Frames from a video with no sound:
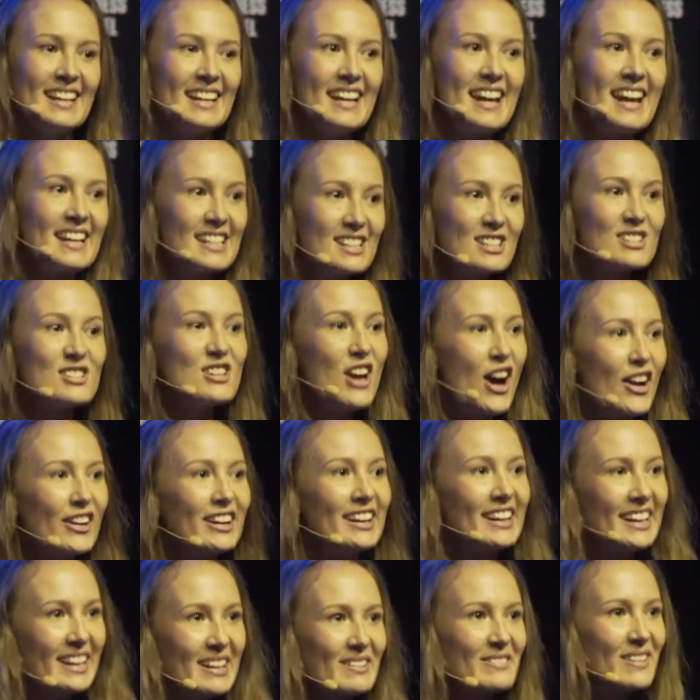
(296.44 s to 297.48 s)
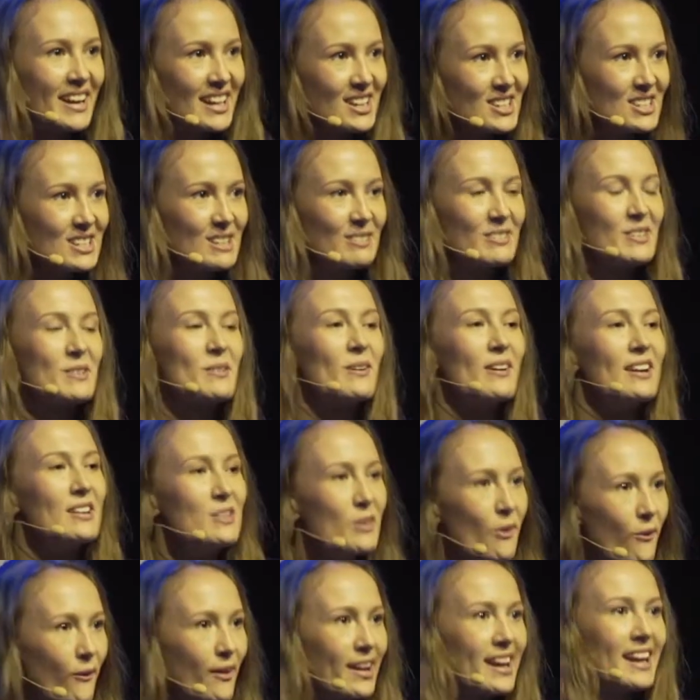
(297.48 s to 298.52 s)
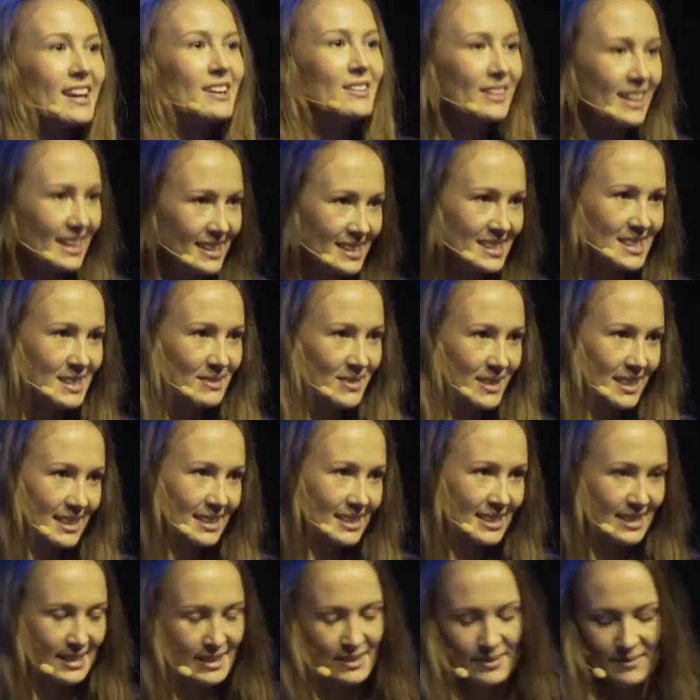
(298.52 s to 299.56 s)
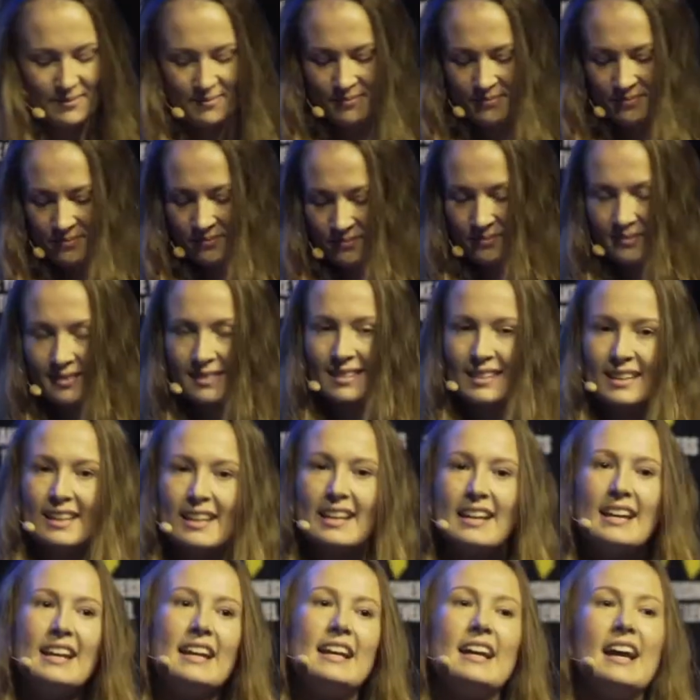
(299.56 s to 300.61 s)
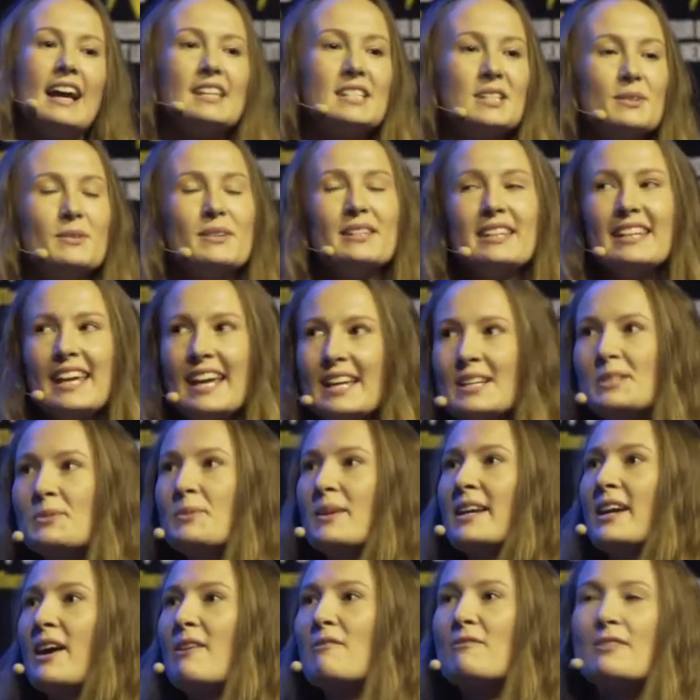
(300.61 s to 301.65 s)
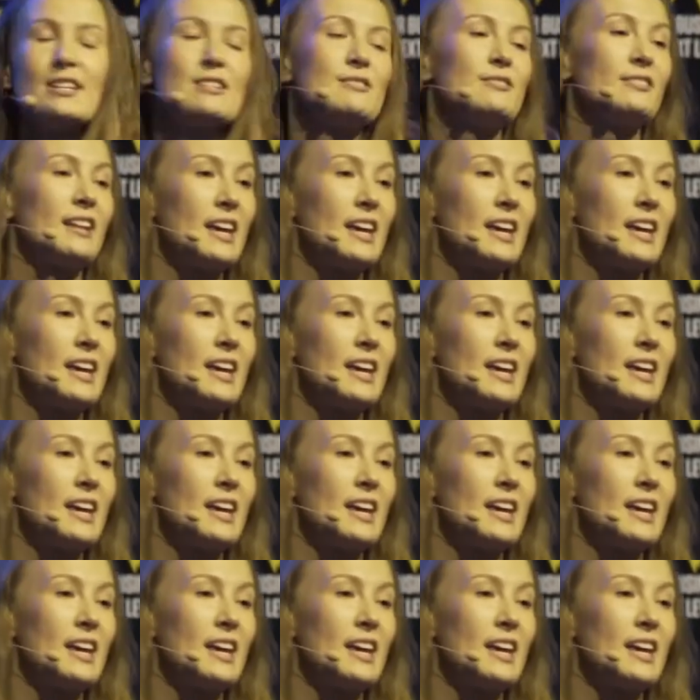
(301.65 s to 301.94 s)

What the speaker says: It is not an innovation if you are annoying your customers. And so in the end, we got rid of